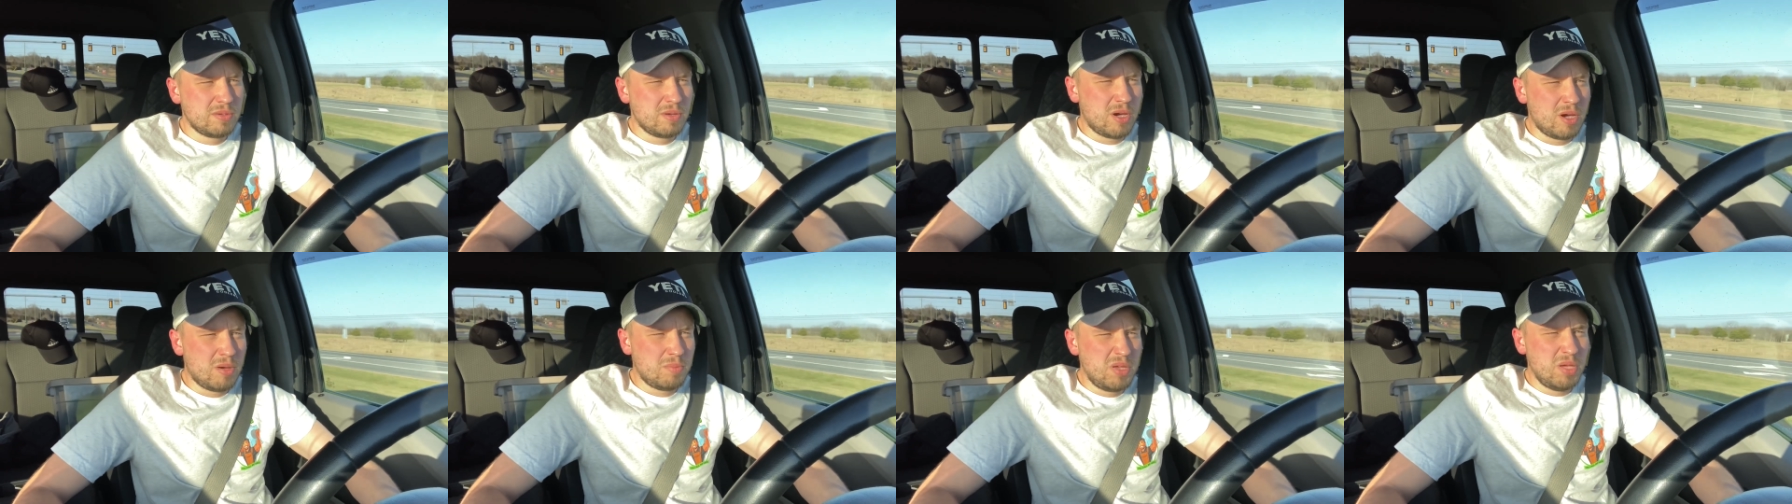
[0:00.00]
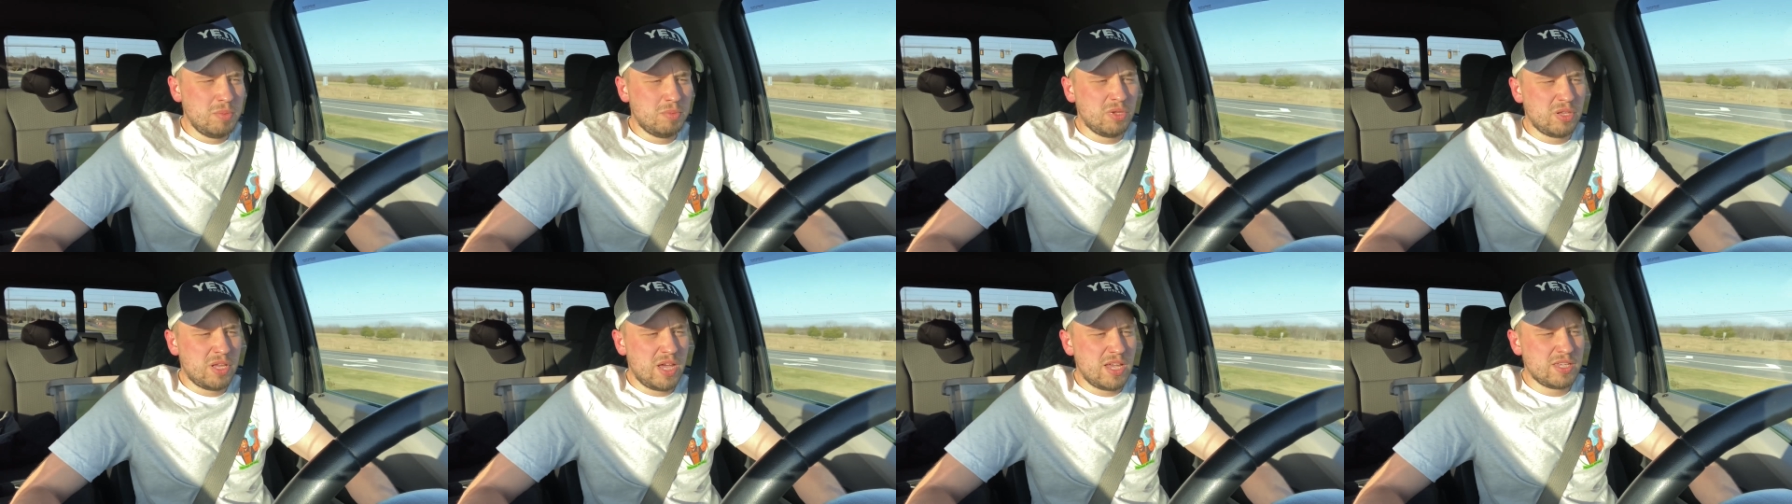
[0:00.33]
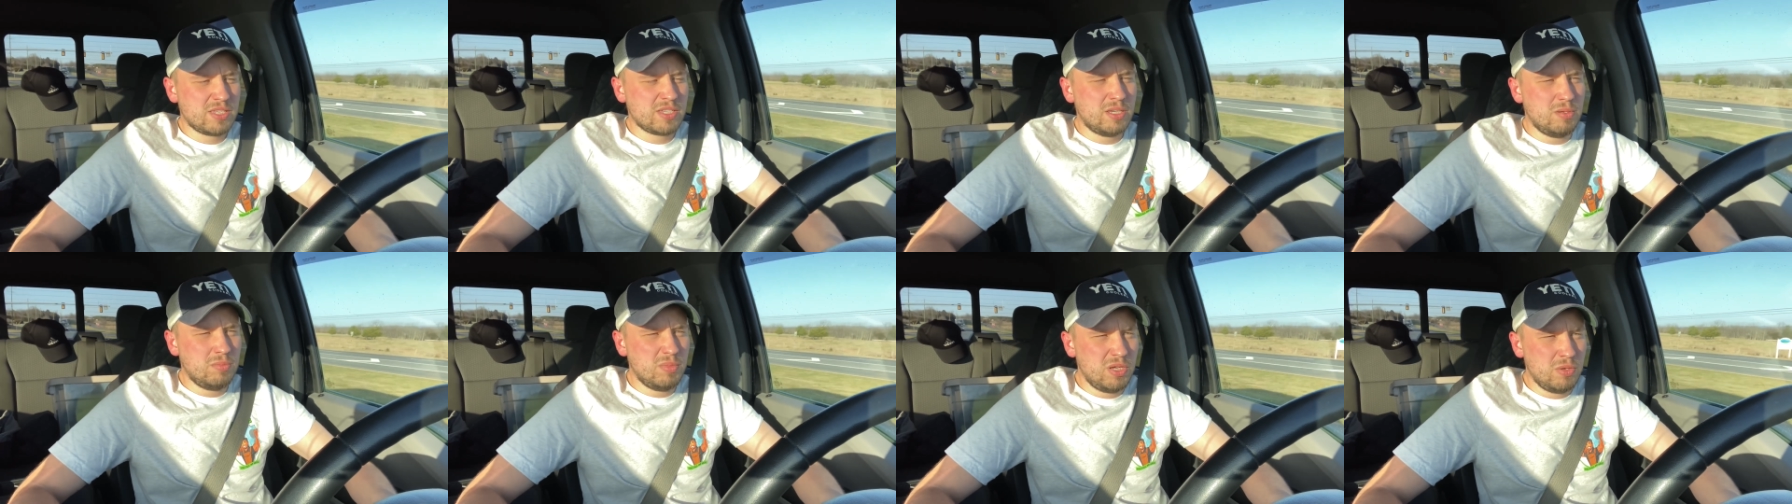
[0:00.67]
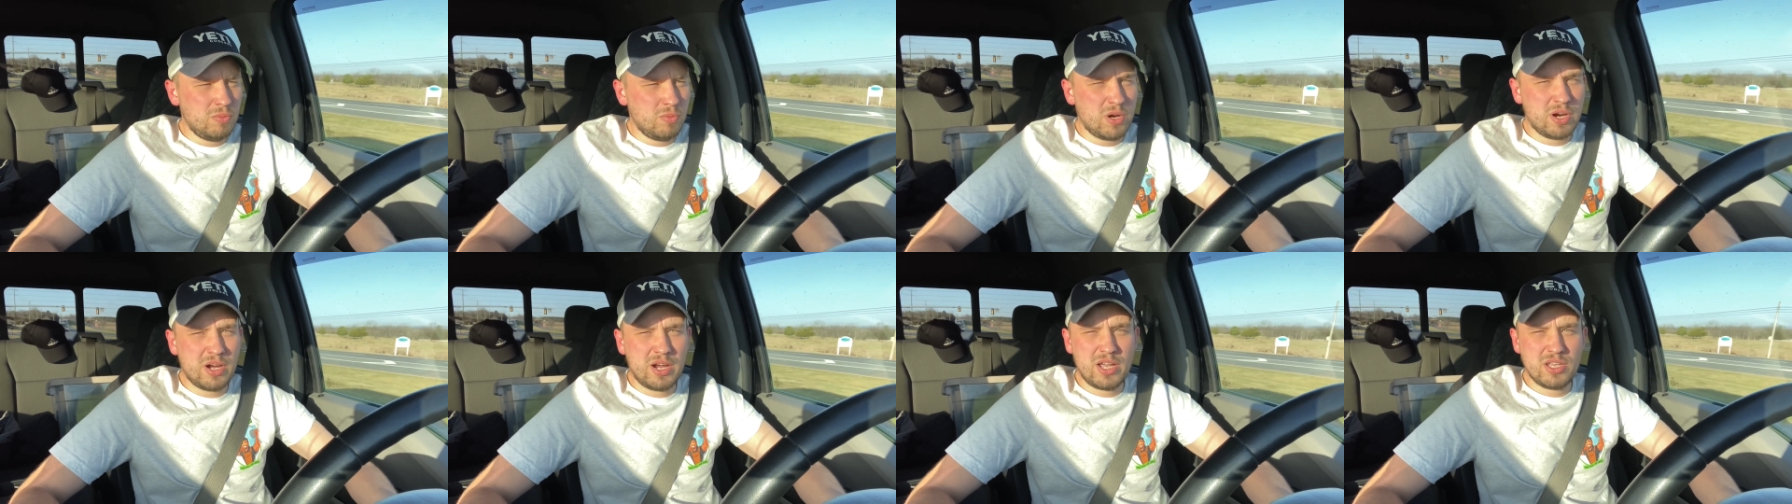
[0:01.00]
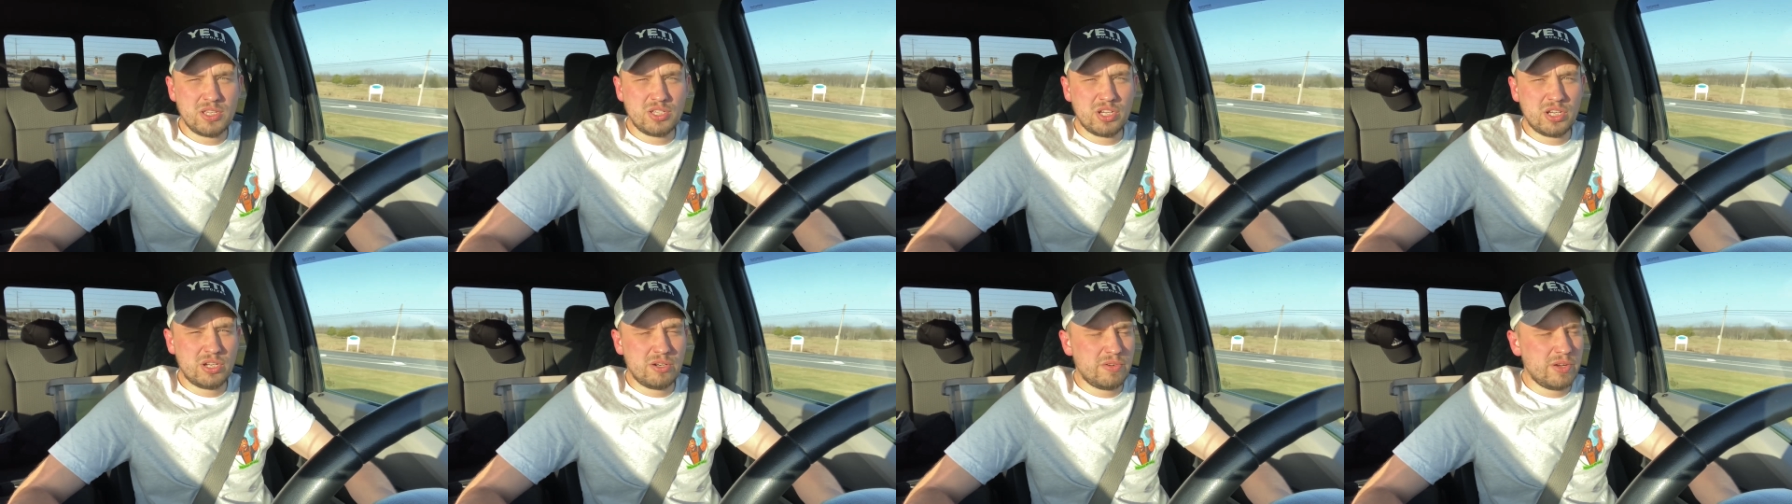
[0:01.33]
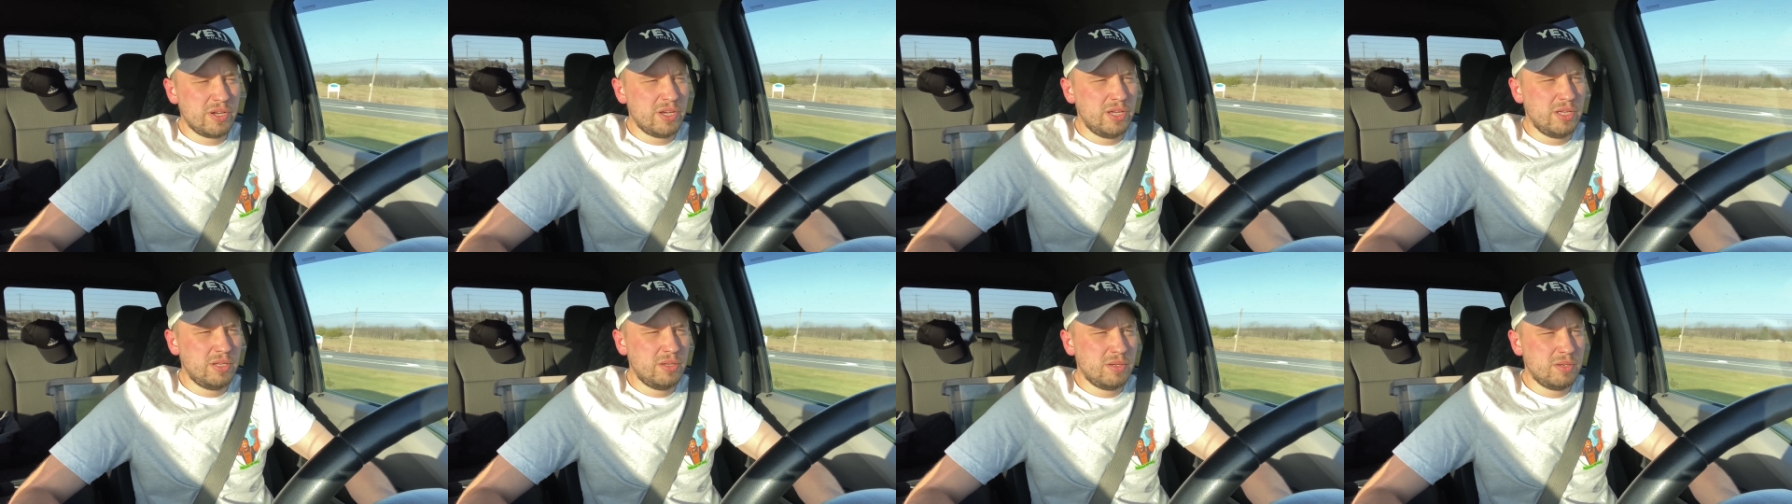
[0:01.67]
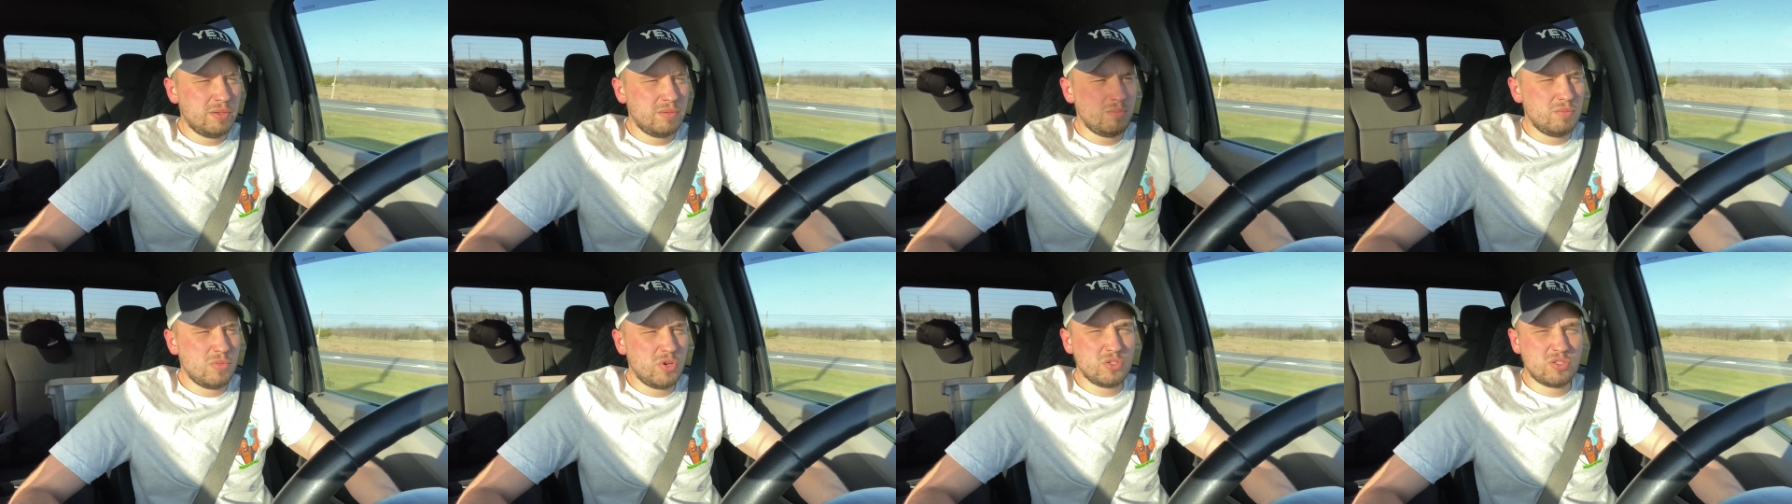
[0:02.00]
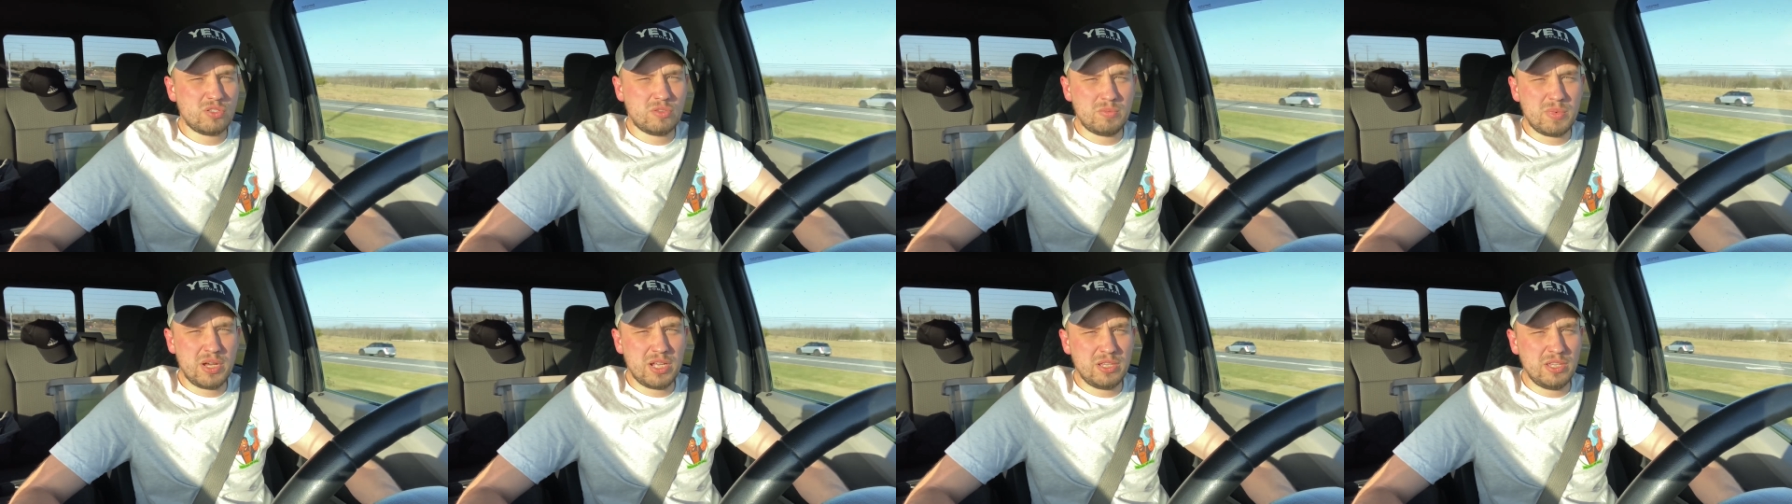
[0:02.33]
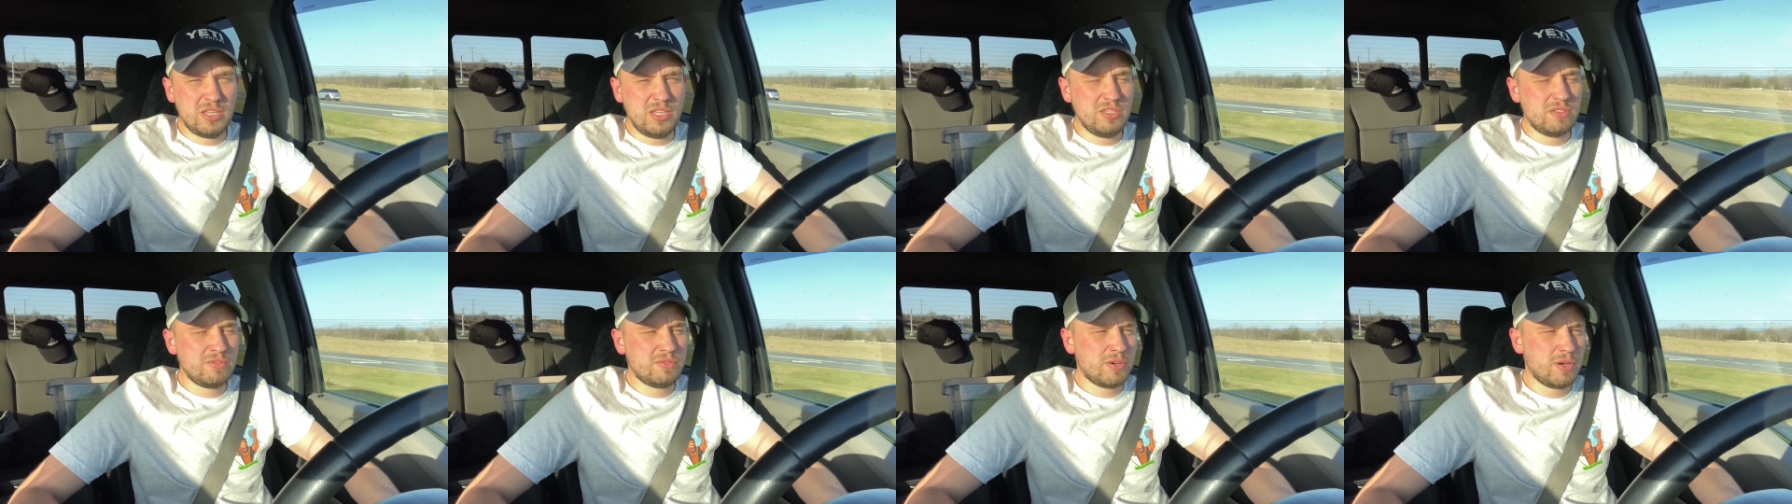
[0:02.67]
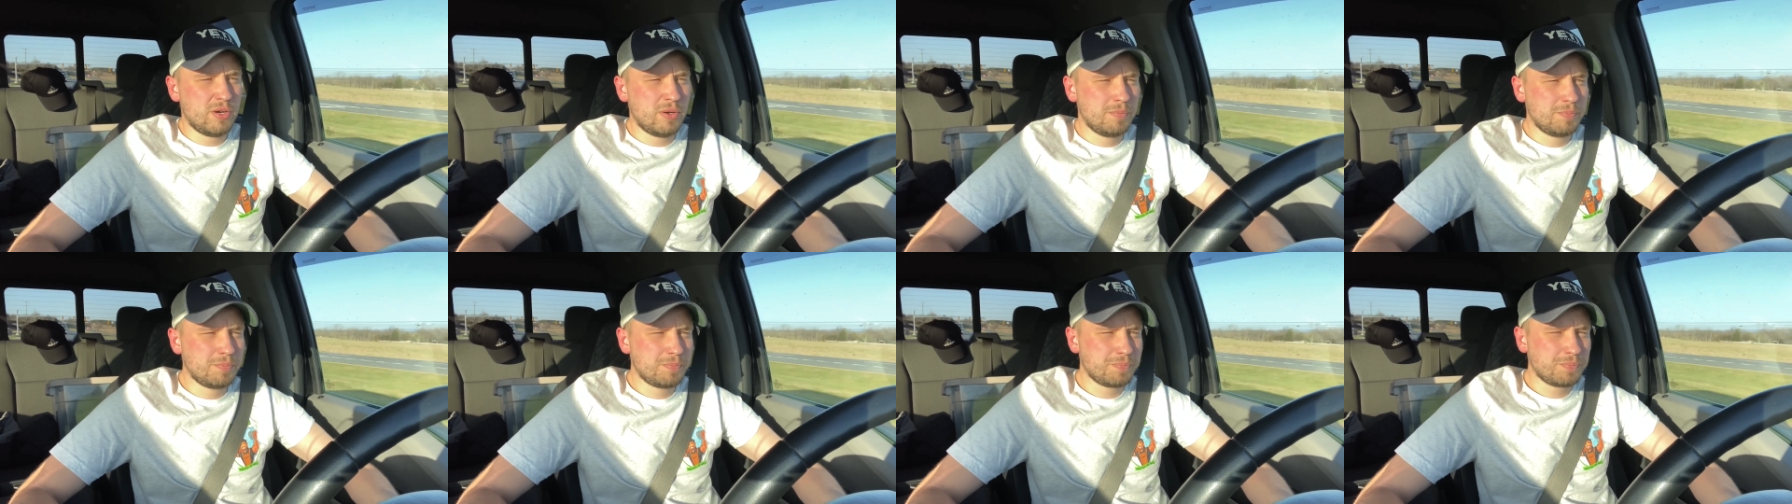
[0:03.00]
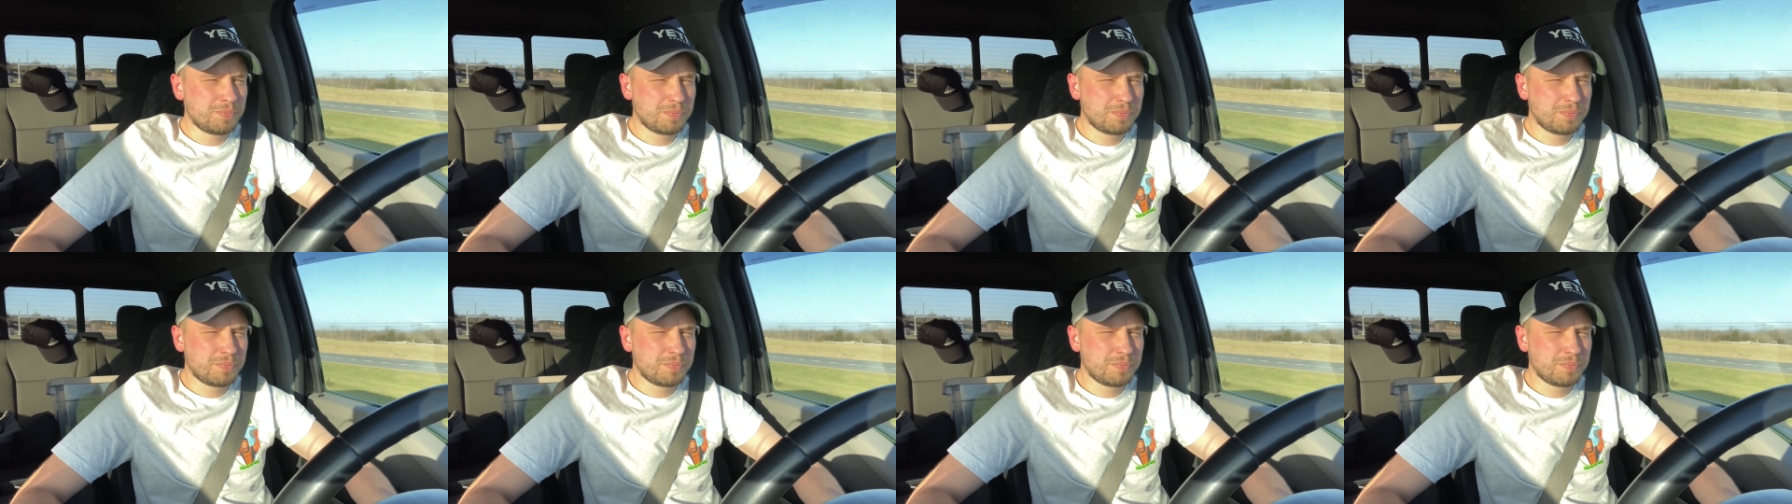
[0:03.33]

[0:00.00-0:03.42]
Uh, people asking me where I generate most of my leads from.